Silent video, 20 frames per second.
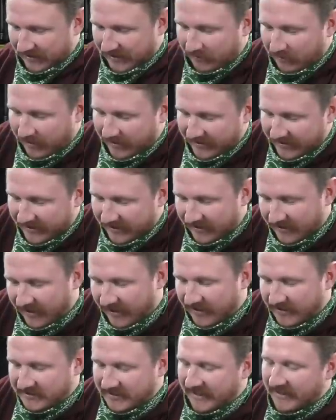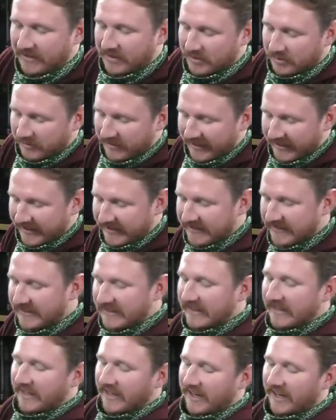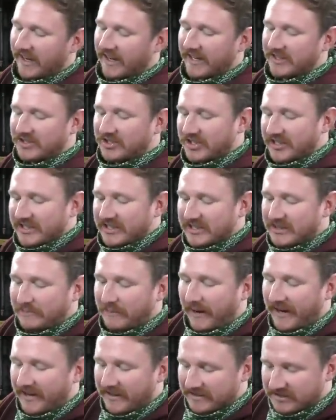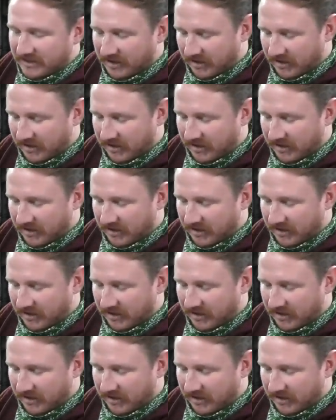one here, Taylor Rain. She inspires